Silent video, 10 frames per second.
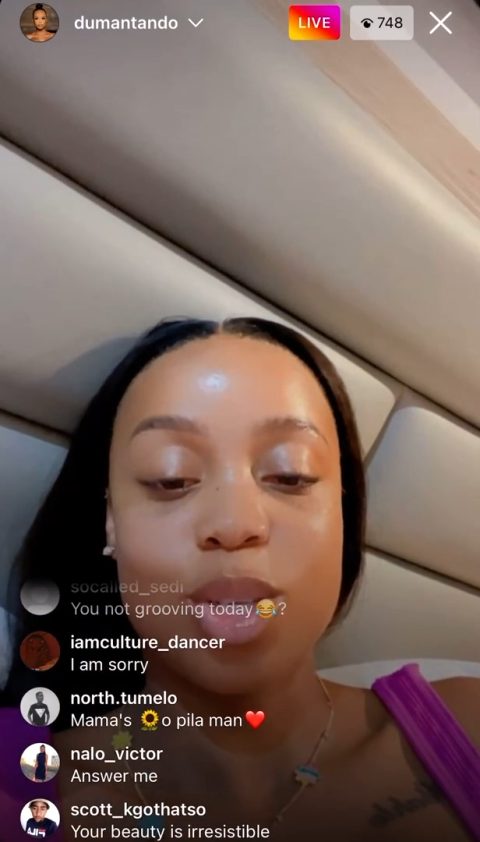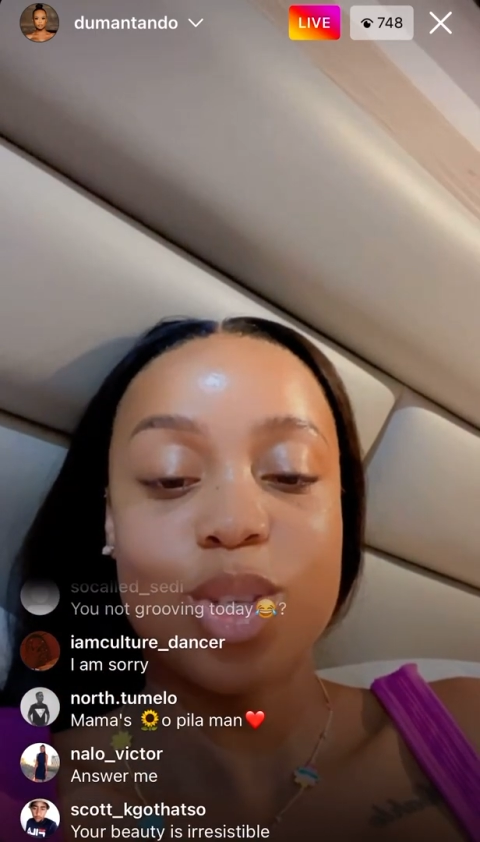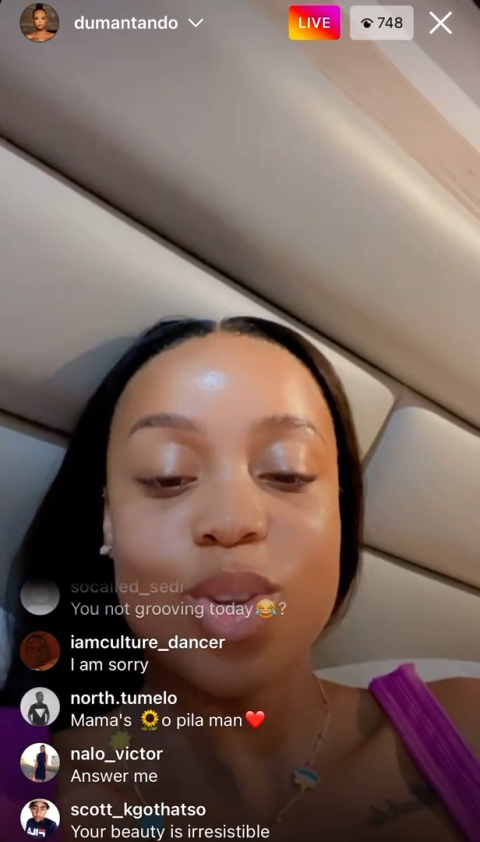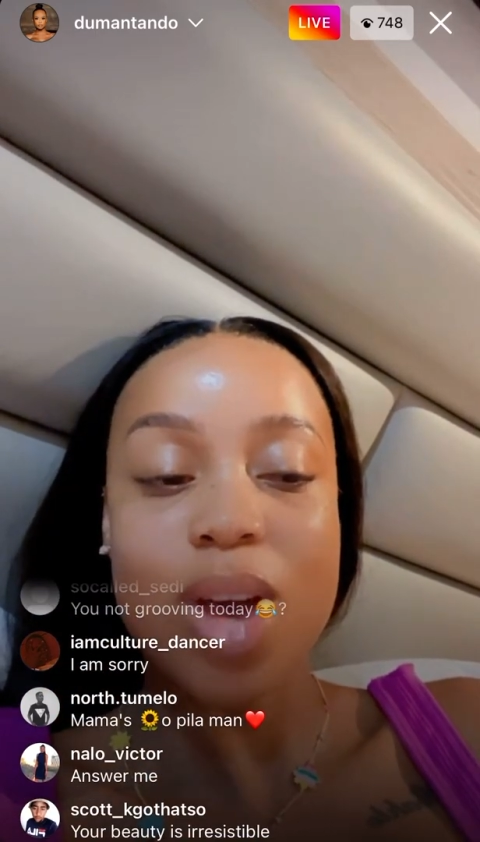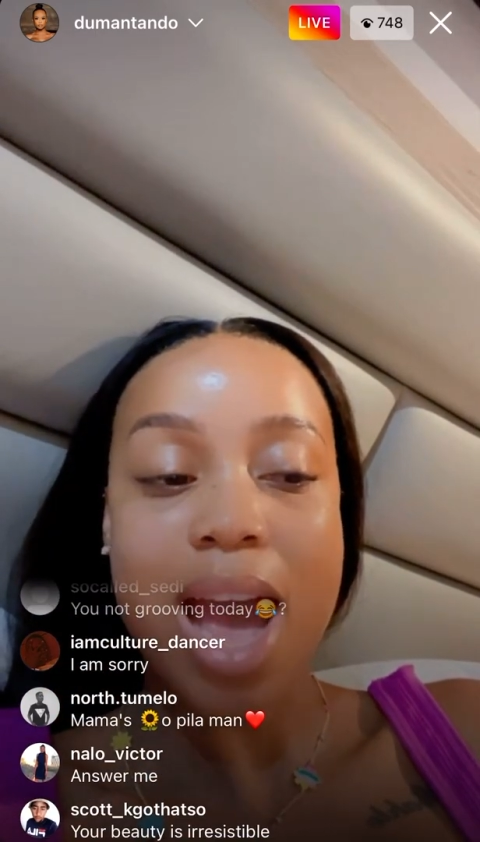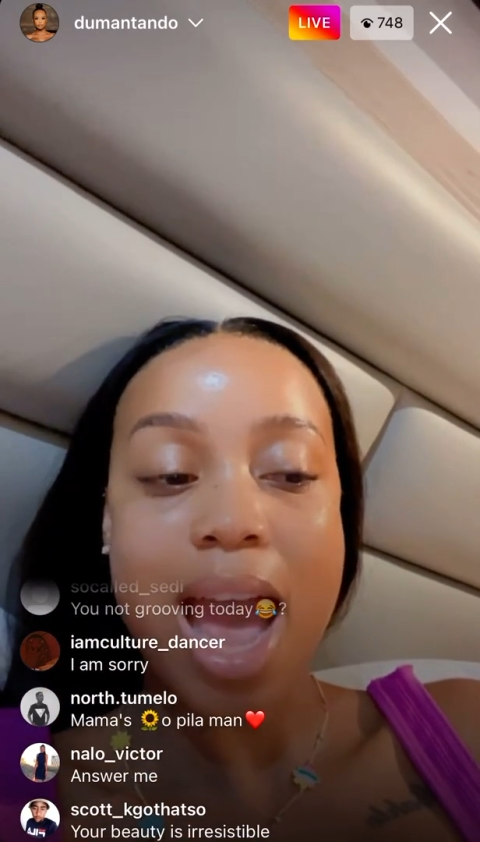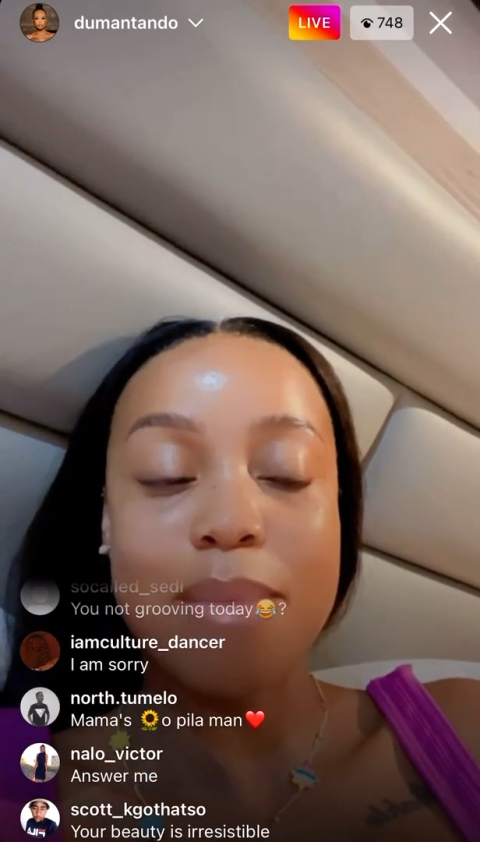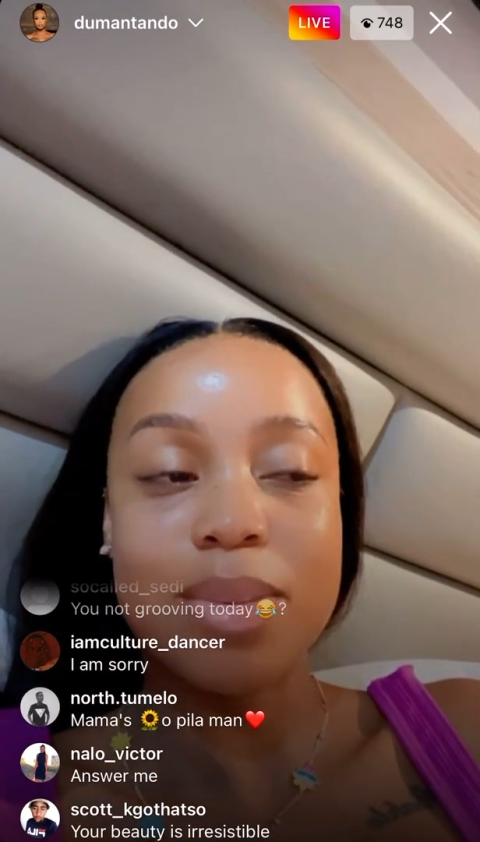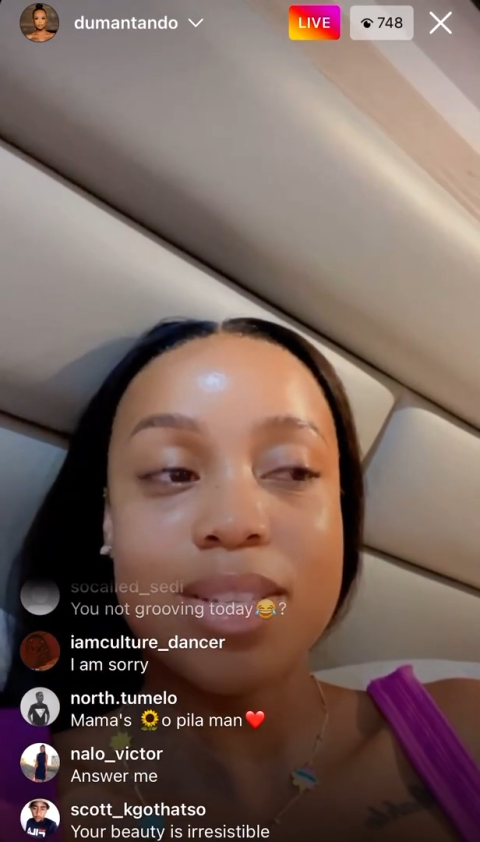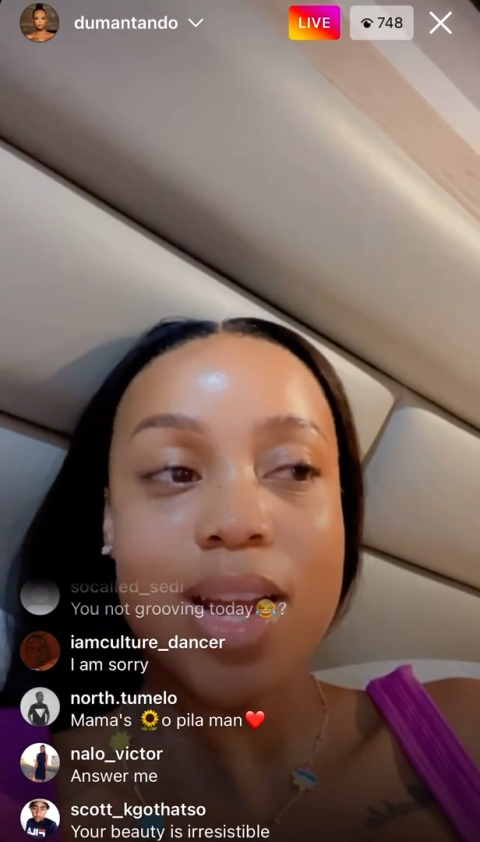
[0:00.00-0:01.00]
So
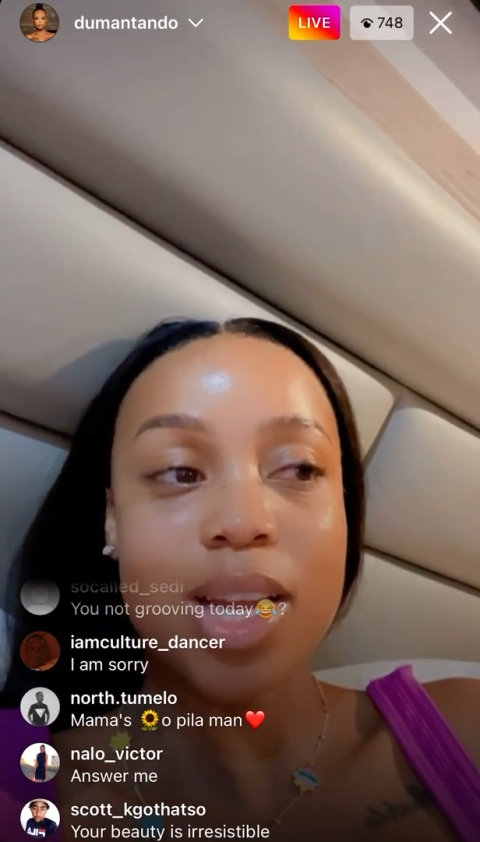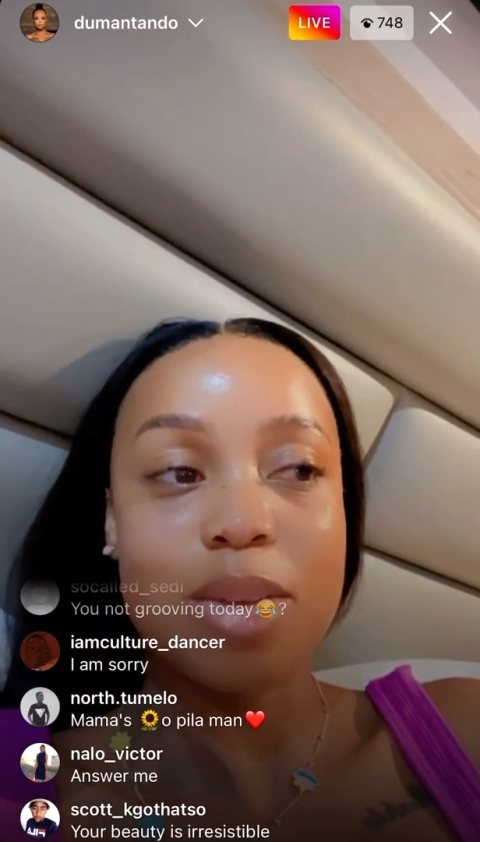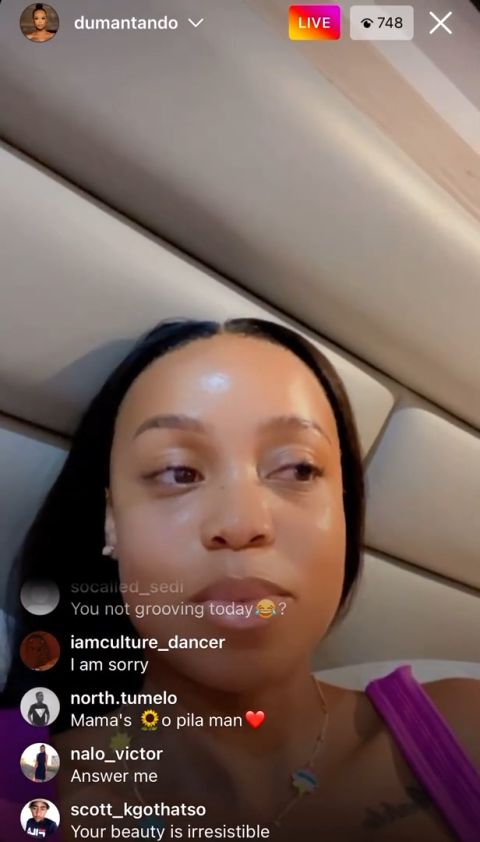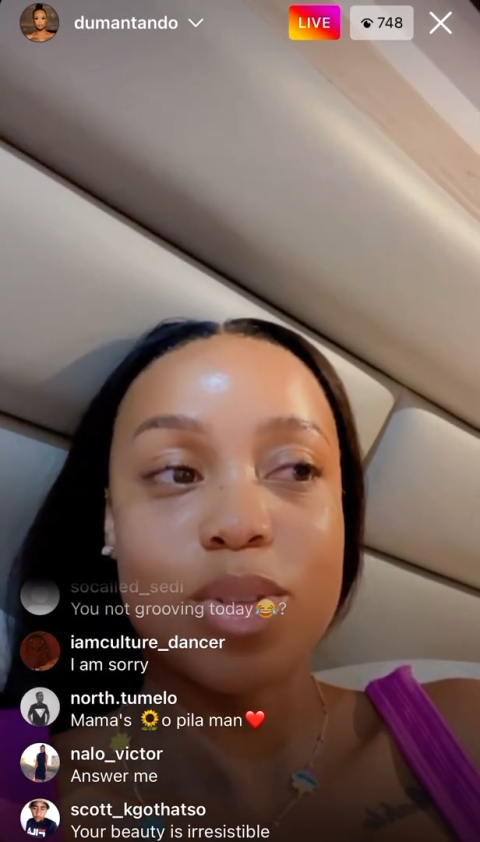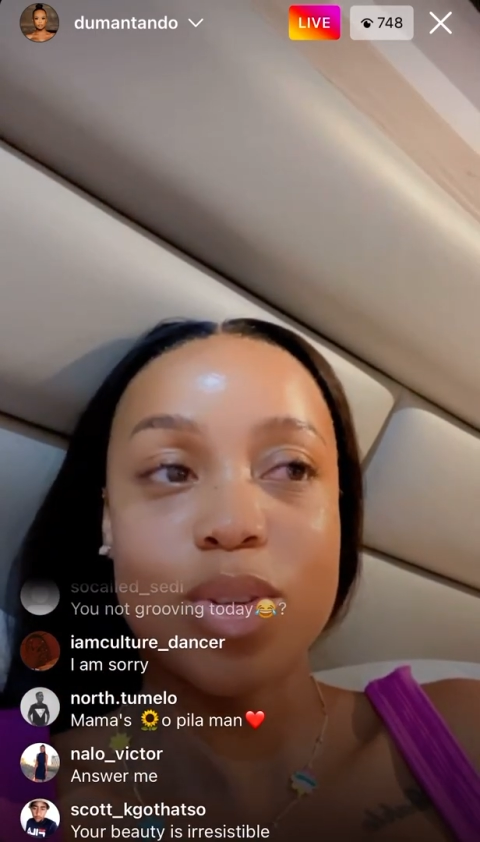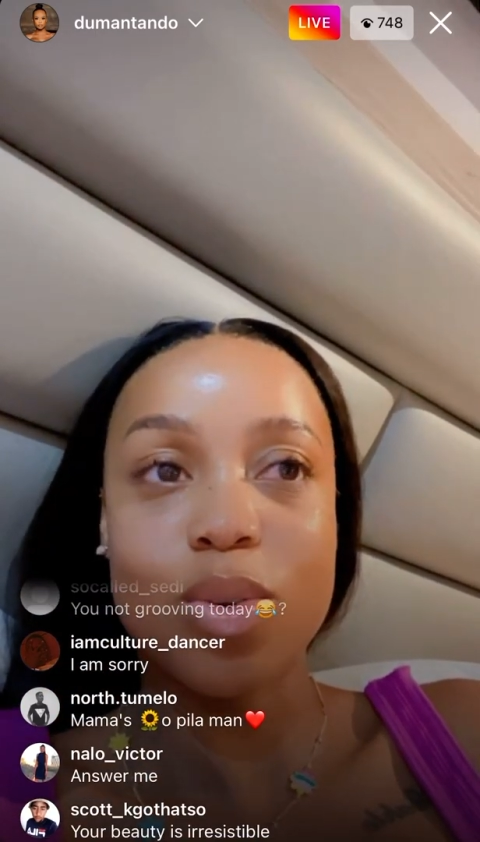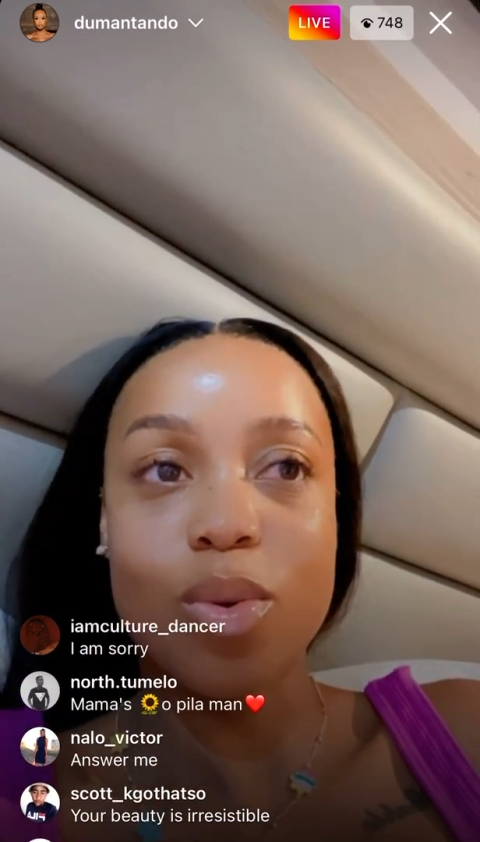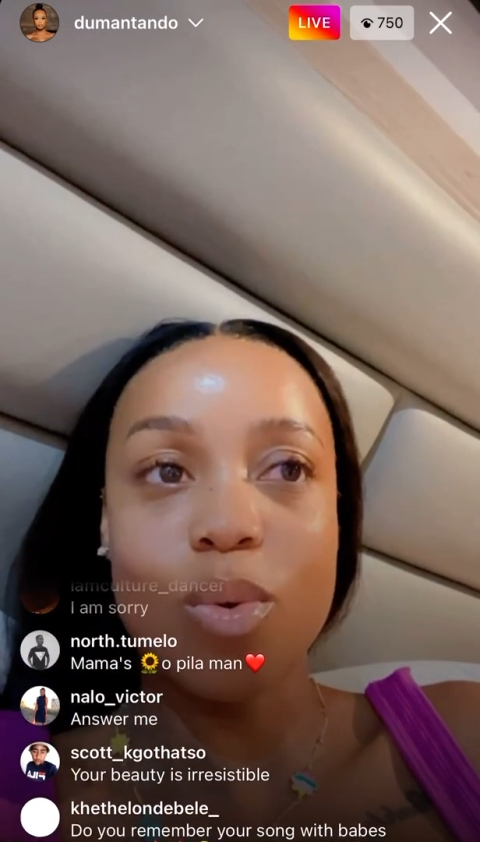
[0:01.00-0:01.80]
I'm stuck in between